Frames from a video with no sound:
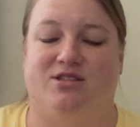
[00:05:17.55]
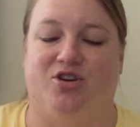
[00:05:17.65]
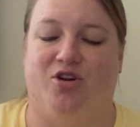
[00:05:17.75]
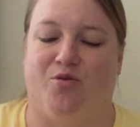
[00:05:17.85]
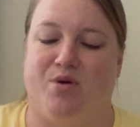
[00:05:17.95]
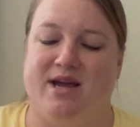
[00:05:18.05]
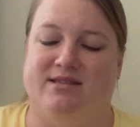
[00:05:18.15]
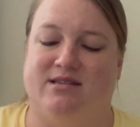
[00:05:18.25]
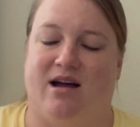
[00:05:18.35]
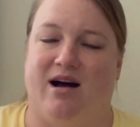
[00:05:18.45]
So your
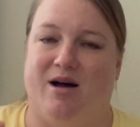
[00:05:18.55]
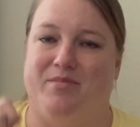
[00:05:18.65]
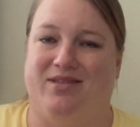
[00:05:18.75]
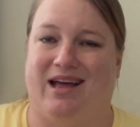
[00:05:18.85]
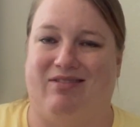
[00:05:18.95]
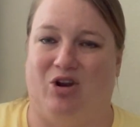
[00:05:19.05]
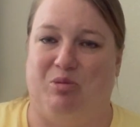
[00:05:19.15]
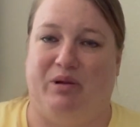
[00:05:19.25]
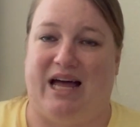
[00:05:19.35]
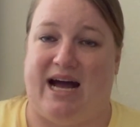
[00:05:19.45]
reeds come in like little
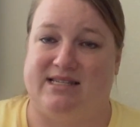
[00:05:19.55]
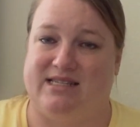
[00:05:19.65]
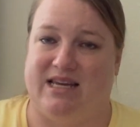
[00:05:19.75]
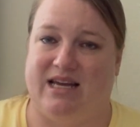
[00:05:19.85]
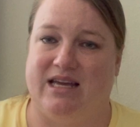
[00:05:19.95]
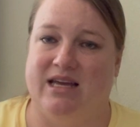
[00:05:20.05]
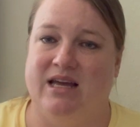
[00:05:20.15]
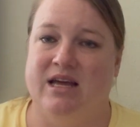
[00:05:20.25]
plastic